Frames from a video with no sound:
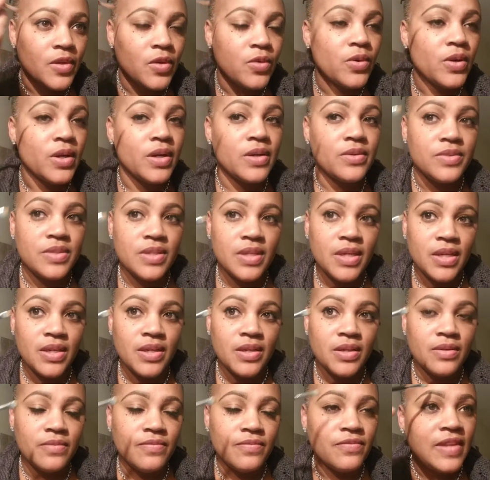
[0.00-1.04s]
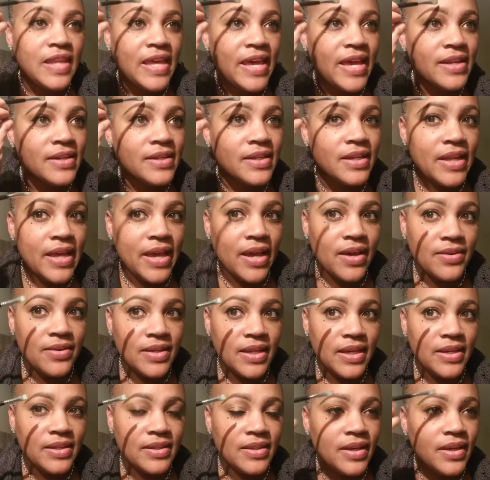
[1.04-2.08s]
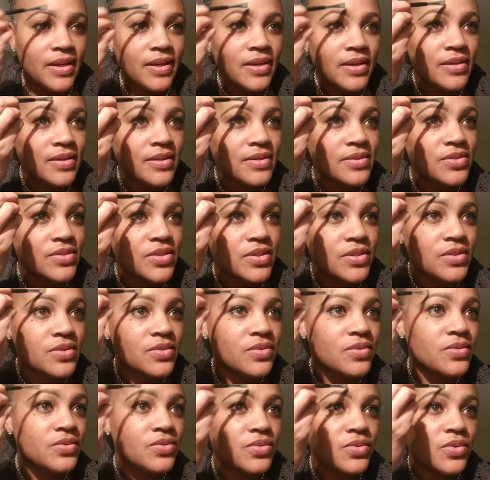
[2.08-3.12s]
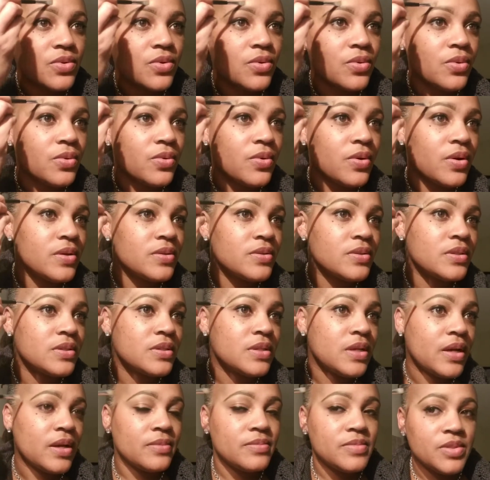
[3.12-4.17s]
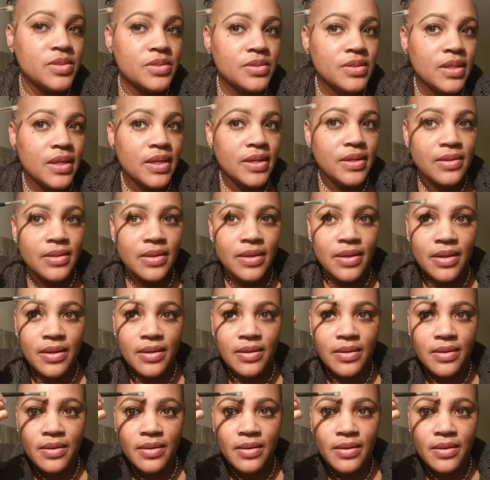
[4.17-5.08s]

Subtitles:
or I'll take it, flatten it out like that, and just go across the top just like that.